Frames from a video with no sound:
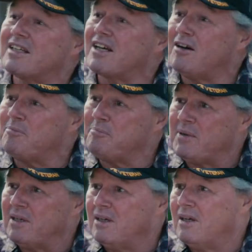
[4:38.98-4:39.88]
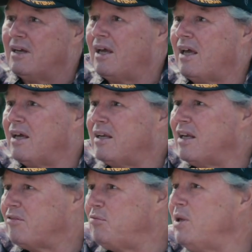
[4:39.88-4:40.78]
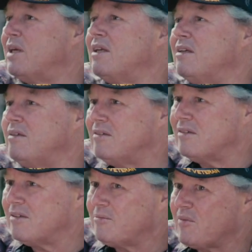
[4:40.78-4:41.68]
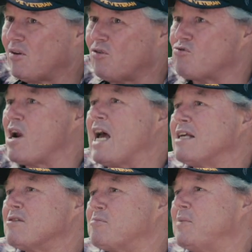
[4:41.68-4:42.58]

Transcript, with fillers: to come. And if we can grasp